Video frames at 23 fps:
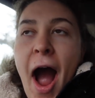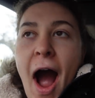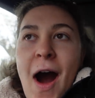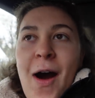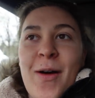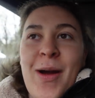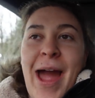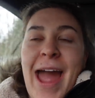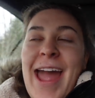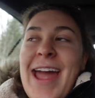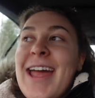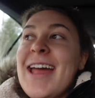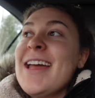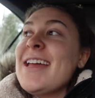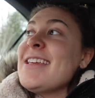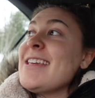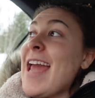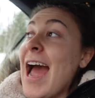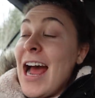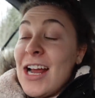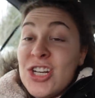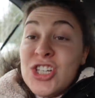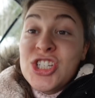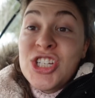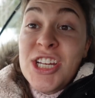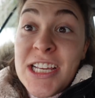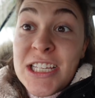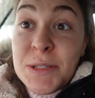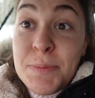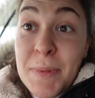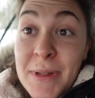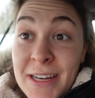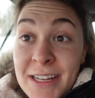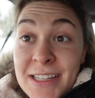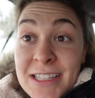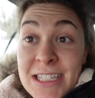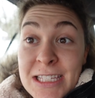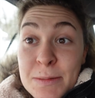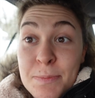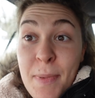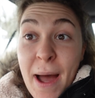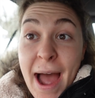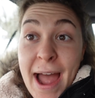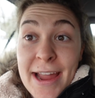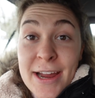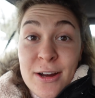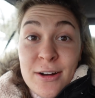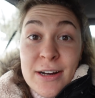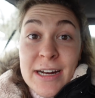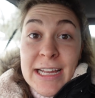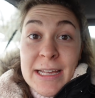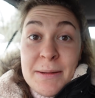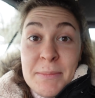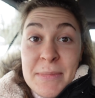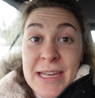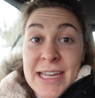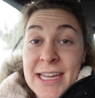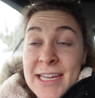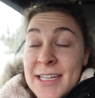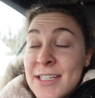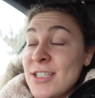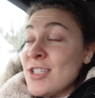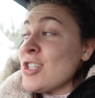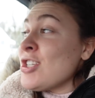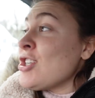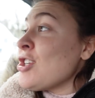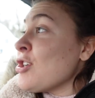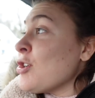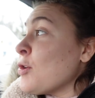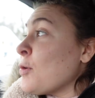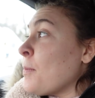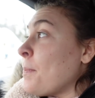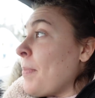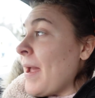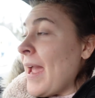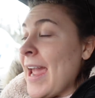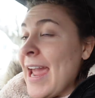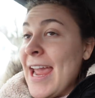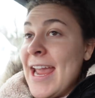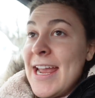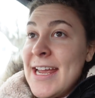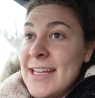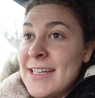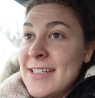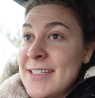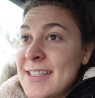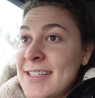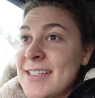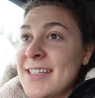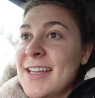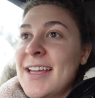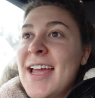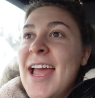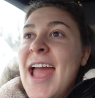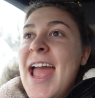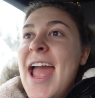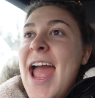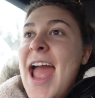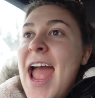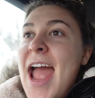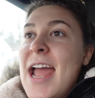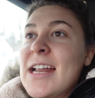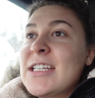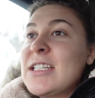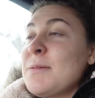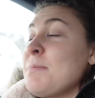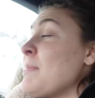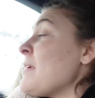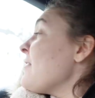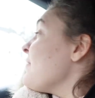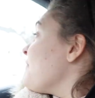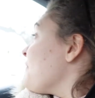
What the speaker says: Okay, yeah, she's been inspiring me to paint, to be